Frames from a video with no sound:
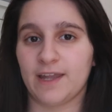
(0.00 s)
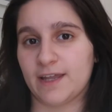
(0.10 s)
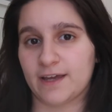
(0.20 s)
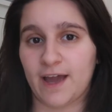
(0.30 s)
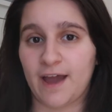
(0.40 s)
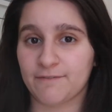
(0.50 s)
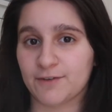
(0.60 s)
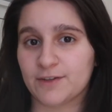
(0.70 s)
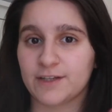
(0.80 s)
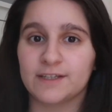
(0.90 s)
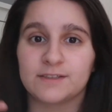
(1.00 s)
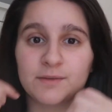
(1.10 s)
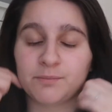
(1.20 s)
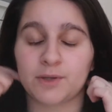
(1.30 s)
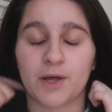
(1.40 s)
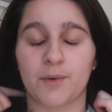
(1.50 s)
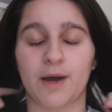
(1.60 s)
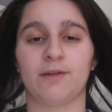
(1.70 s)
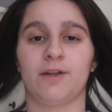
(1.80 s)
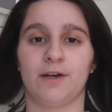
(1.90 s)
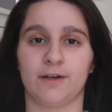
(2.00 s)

like effortless blowout look.